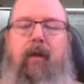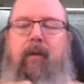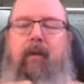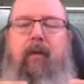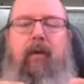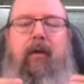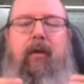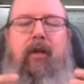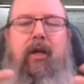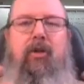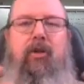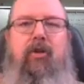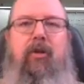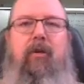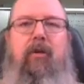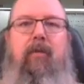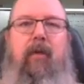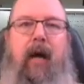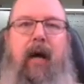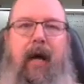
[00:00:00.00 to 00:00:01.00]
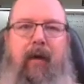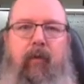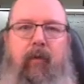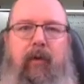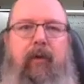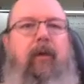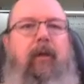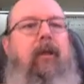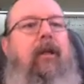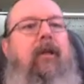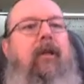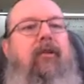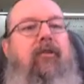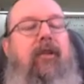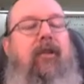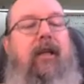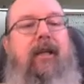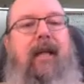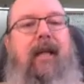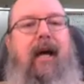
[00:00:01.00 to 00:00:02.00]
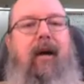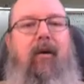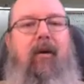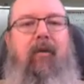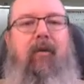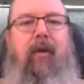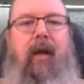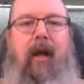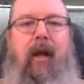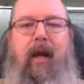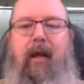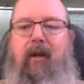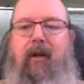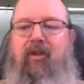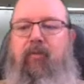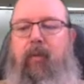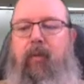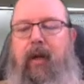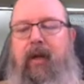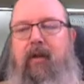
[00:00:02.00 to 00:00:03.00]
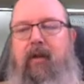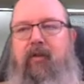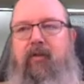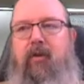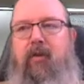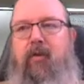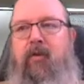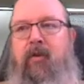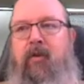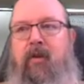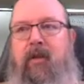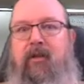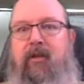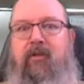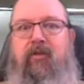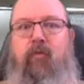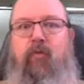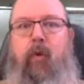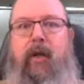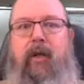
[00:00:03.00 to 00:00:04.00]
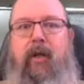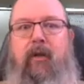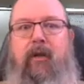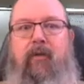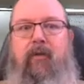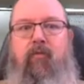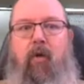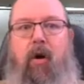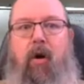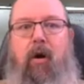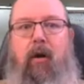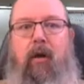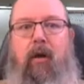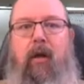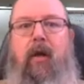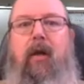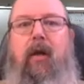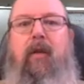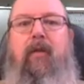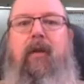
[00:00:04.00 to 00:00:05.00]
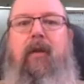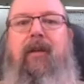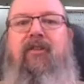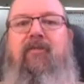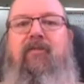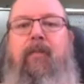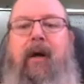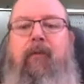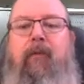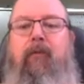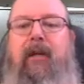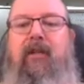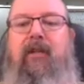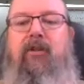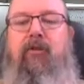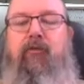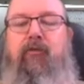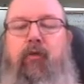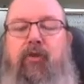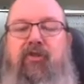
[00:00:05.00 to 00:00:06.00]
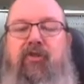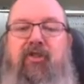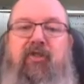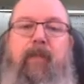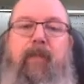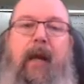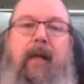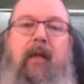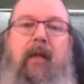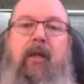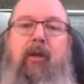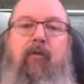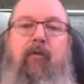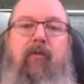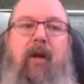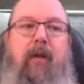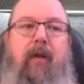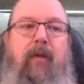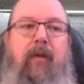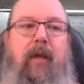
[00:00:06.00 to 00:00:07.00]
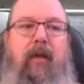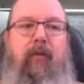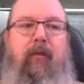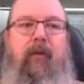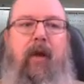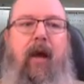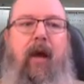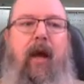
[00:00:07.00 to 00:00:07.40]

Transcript: the teacher, I will, sit down and explain to the student, this is what you did wrong. These are my reasons for suspecting you've done this.